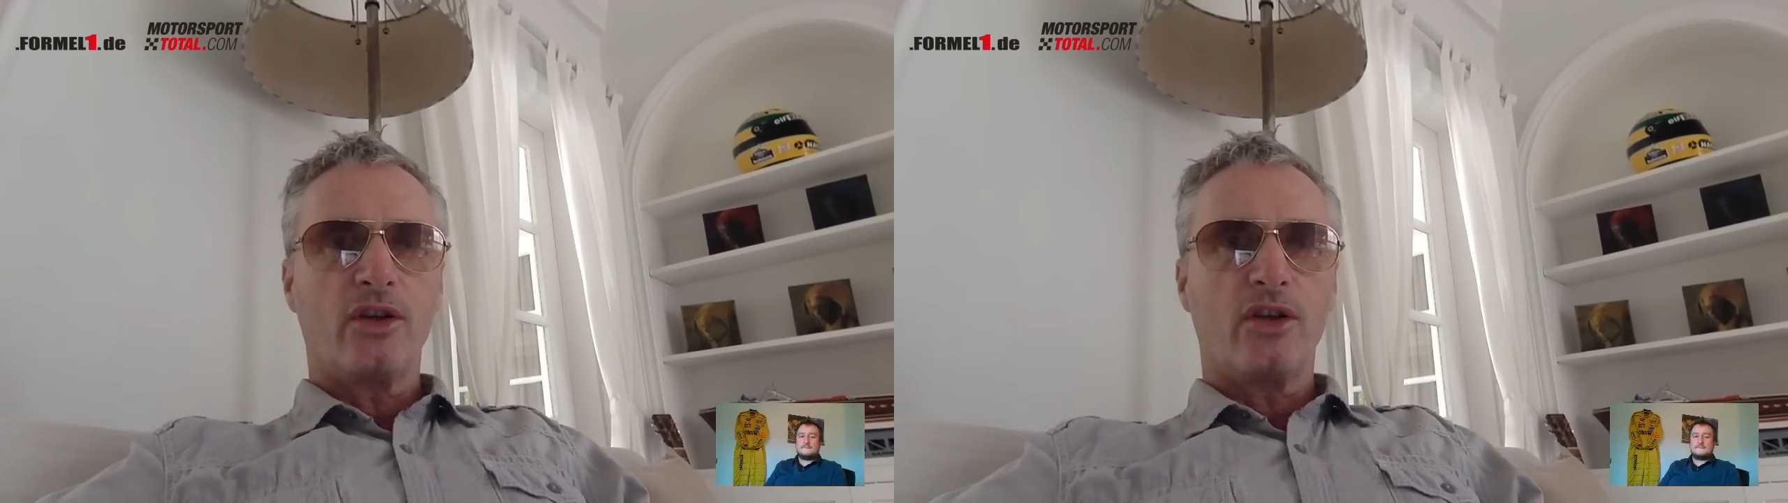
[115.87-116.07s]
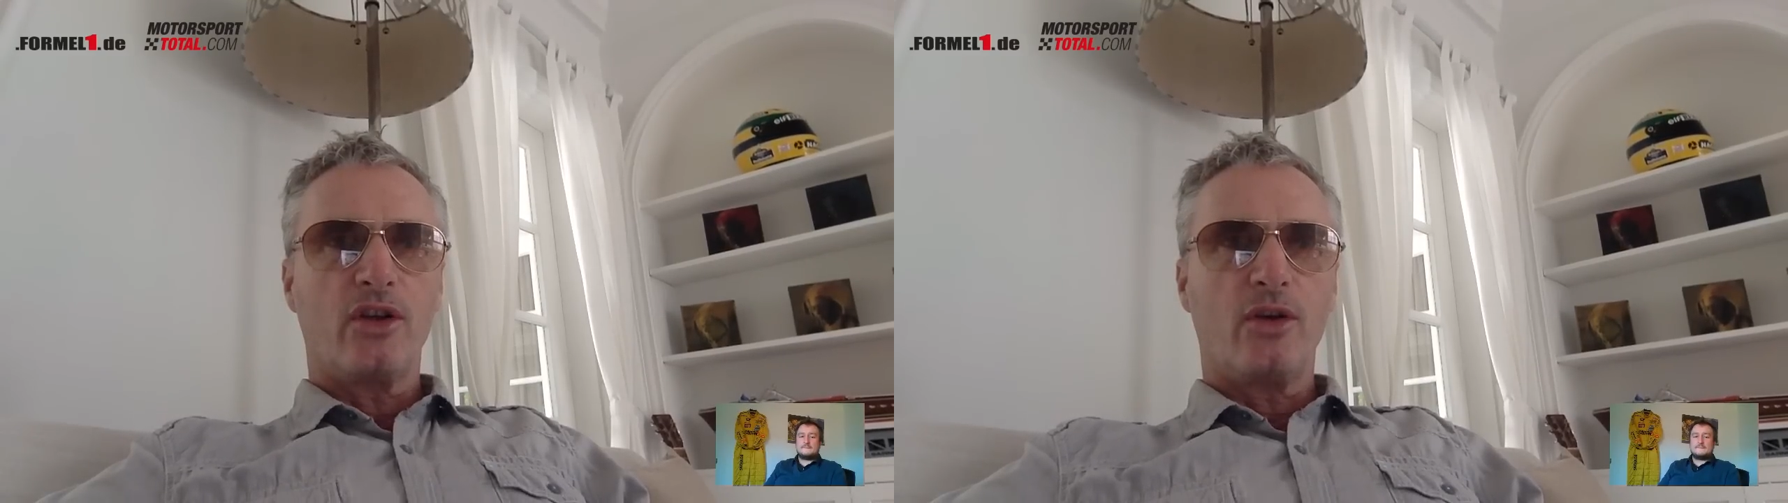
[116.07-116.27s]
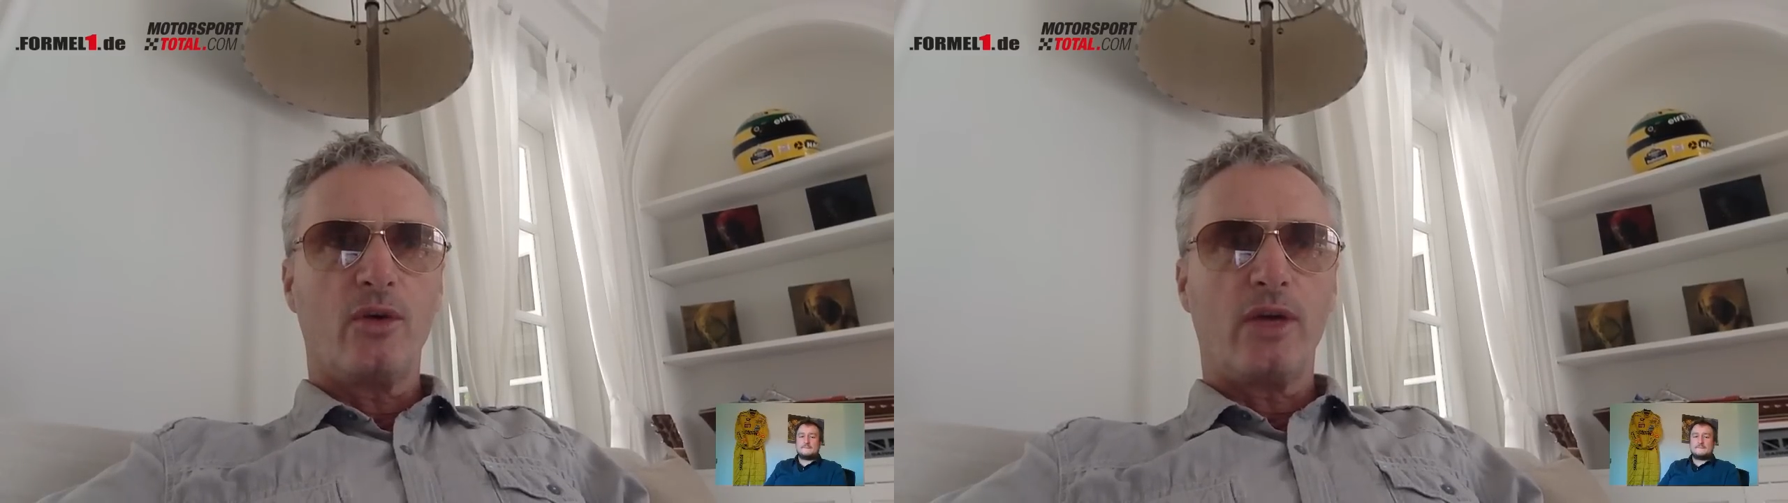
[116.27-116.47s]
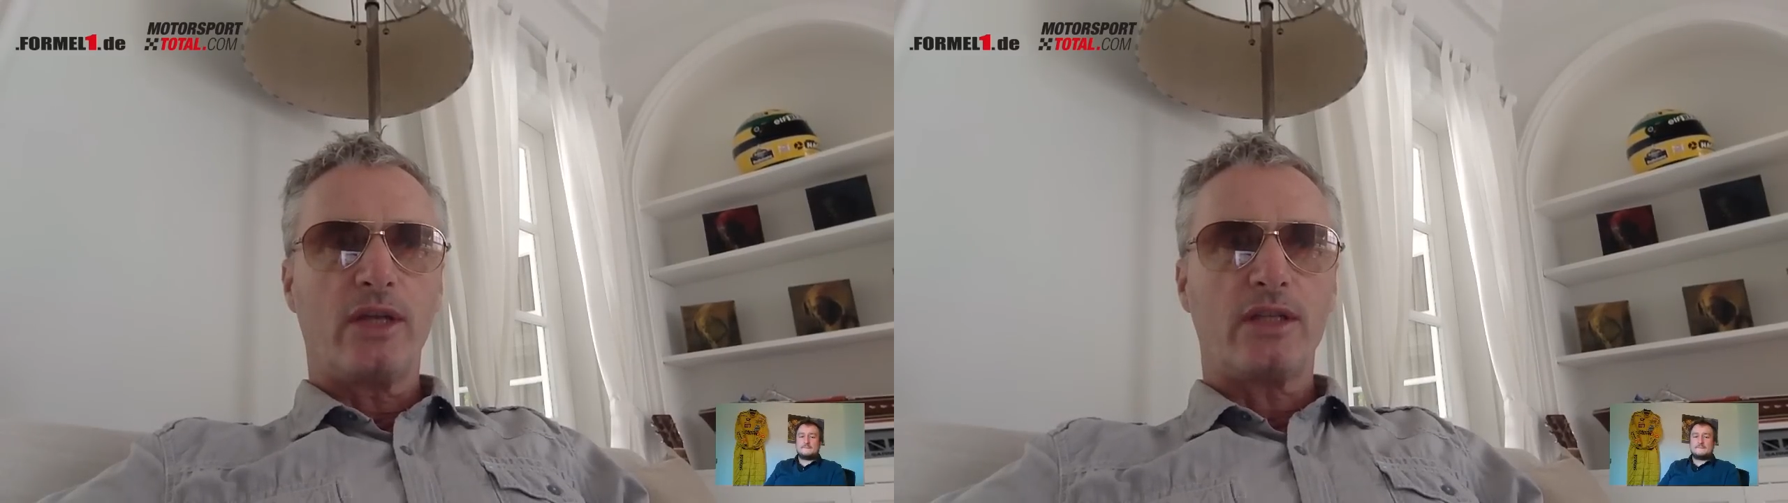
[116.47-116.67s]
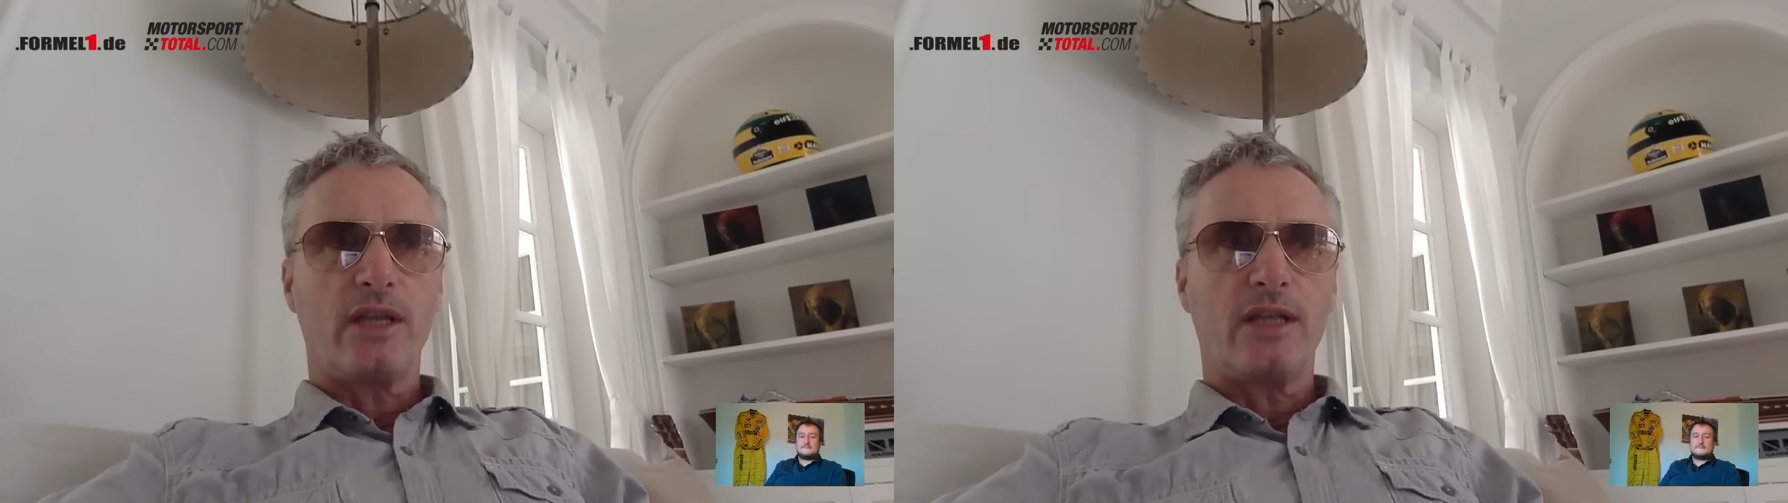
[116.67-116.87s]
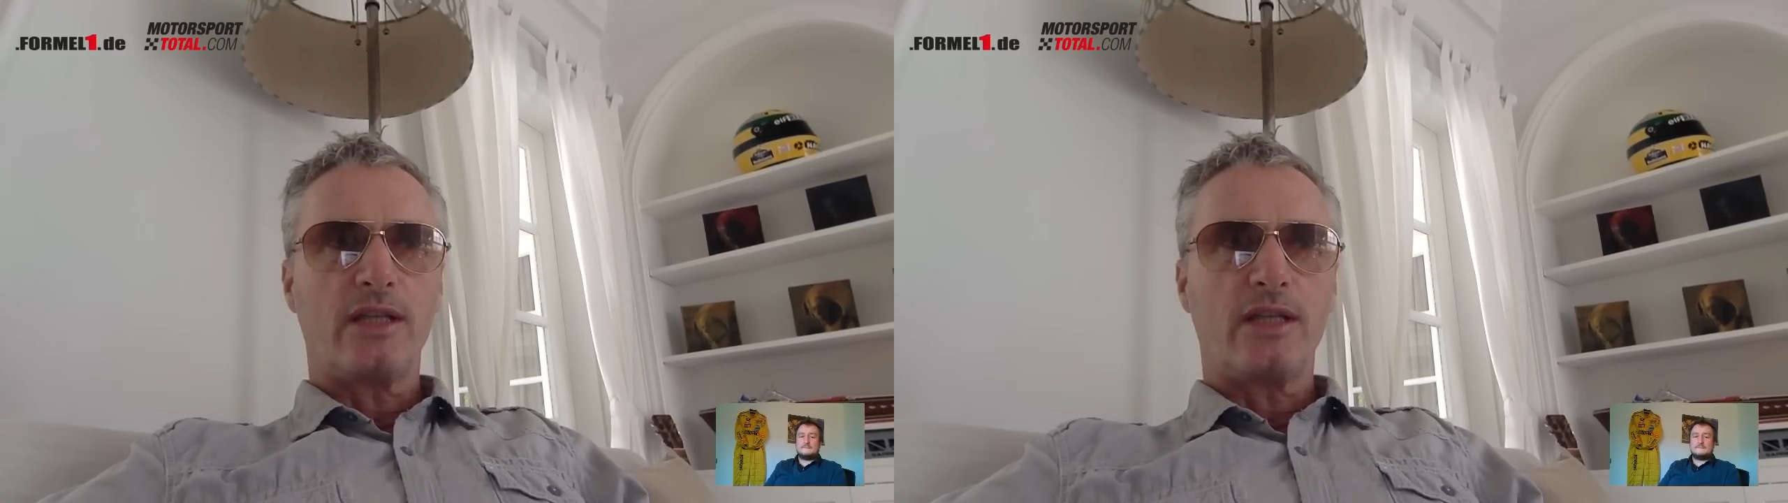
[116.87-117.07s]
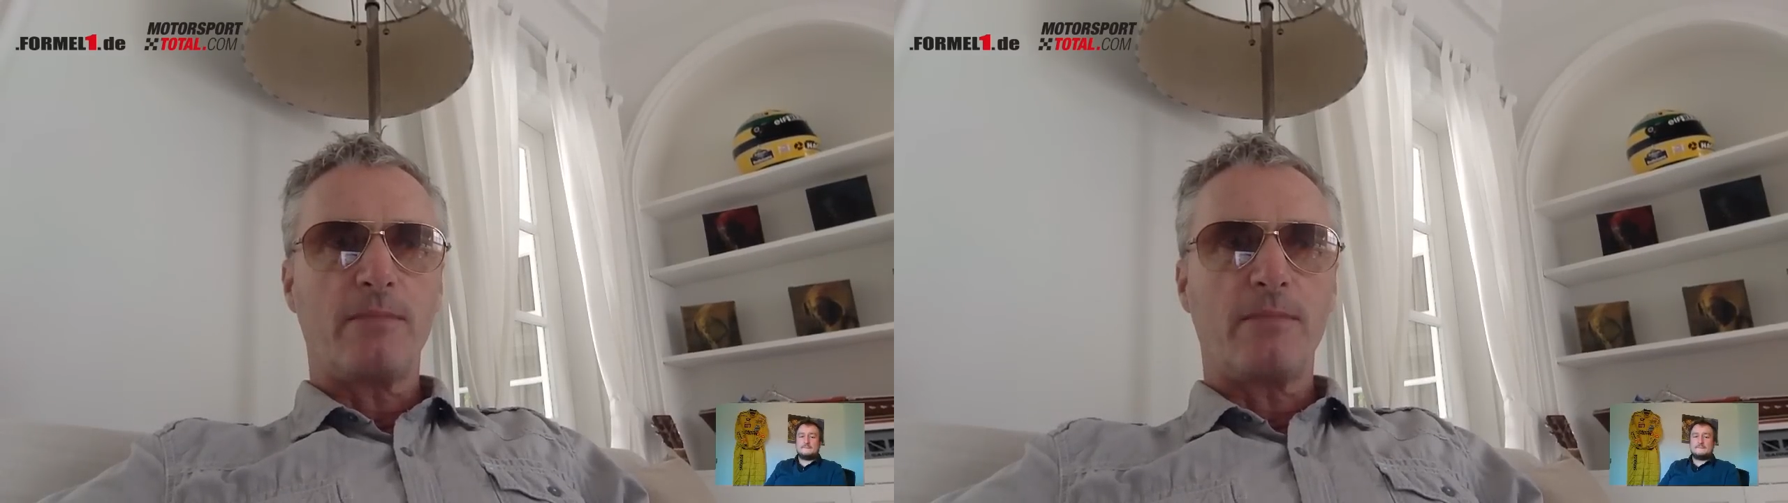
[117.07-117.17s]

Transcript: It's